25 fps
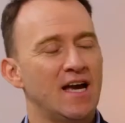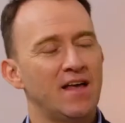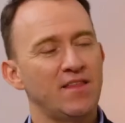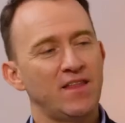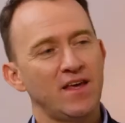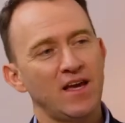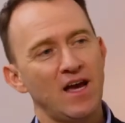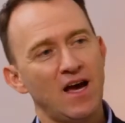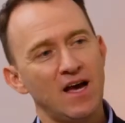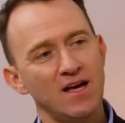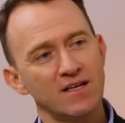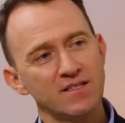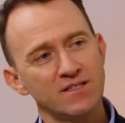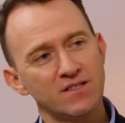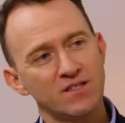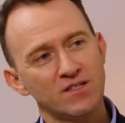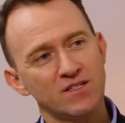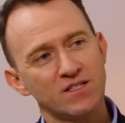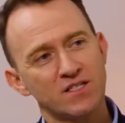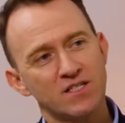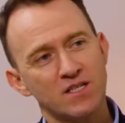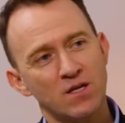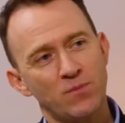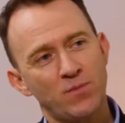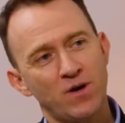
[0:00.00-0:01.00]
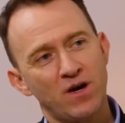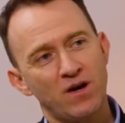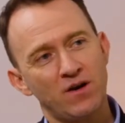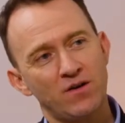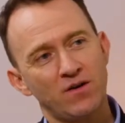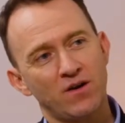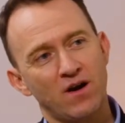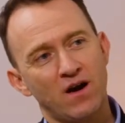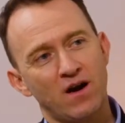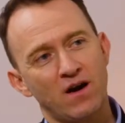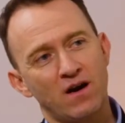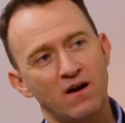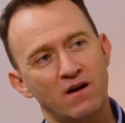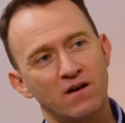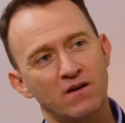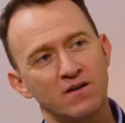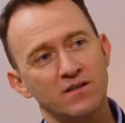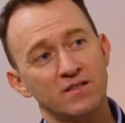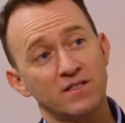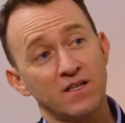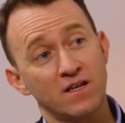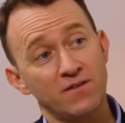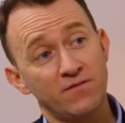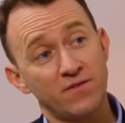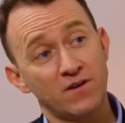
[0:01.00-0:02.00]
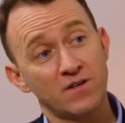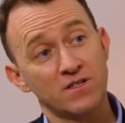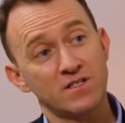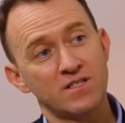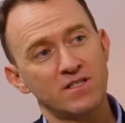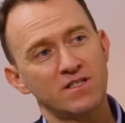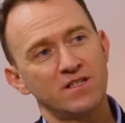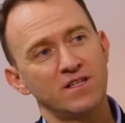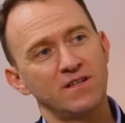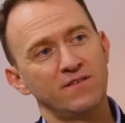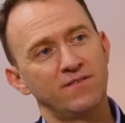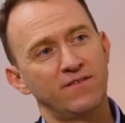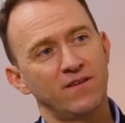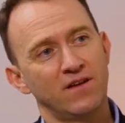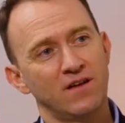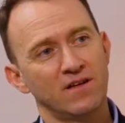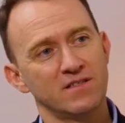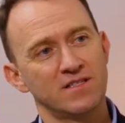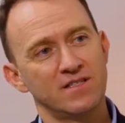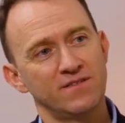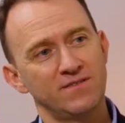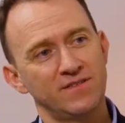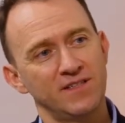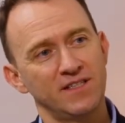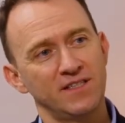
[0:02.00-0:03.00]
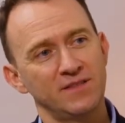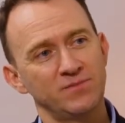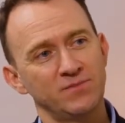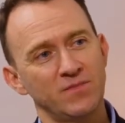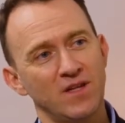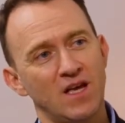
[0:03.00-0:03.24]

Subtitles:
And they asked us about our diversity philosophy.